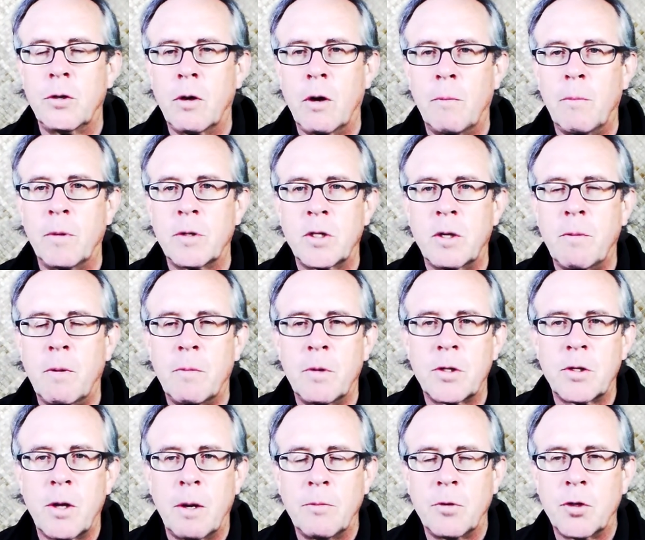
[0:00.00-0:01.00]
You know, I must, someone
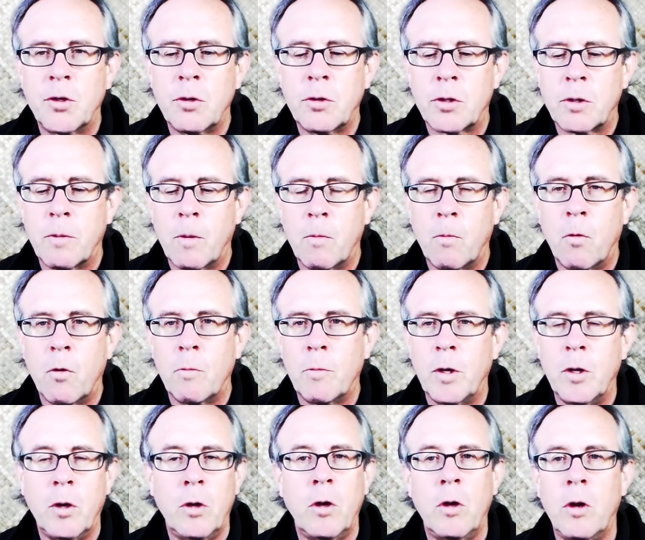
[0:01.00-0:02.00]
must. I'm sure someone
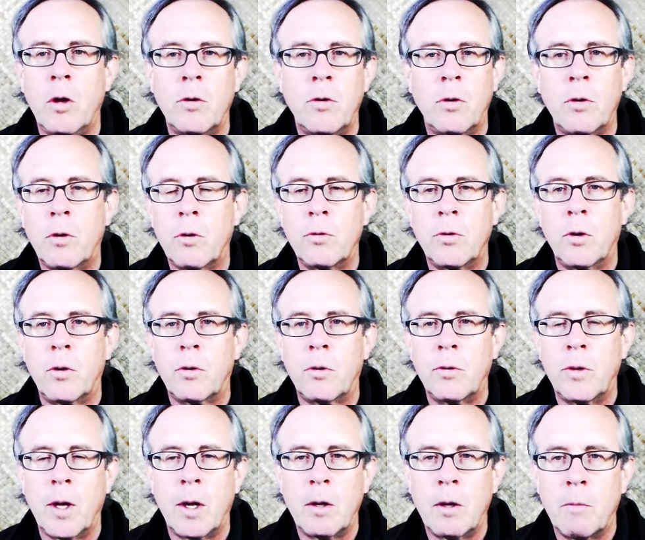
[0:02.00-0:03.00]
warned me. No, no, no, don't go, don't
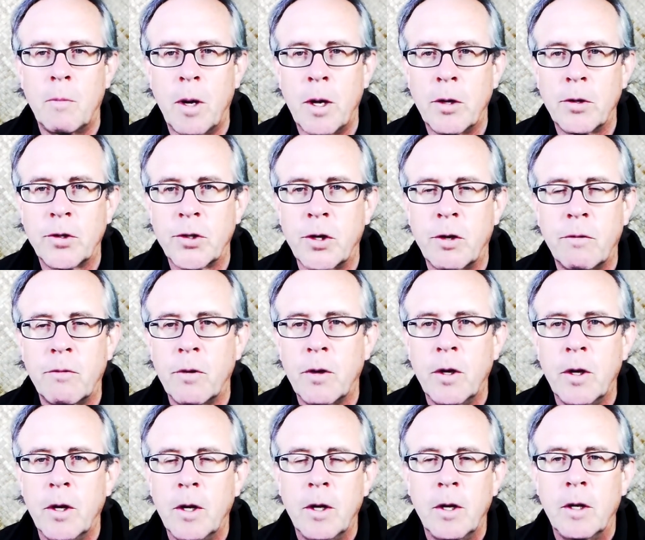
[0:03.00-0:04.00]
go down there by yourself.
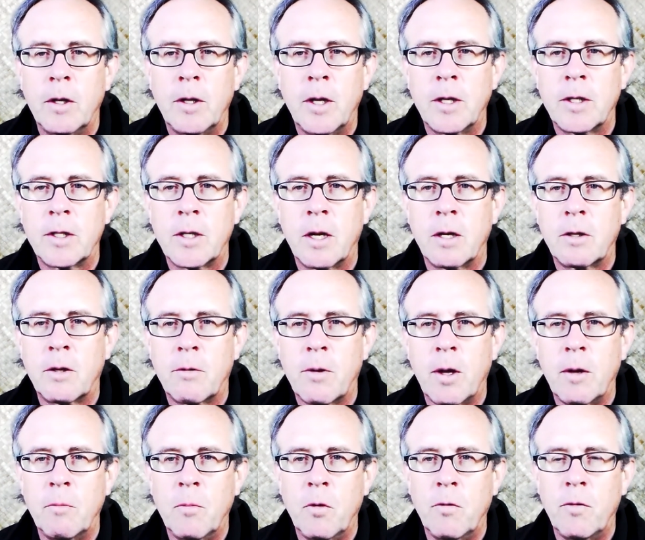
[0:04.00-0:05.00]
That's not the
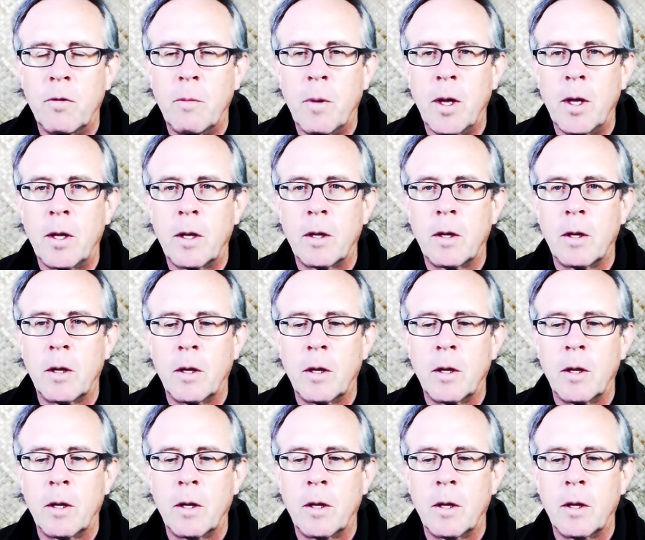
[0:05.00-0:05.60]
right move to make.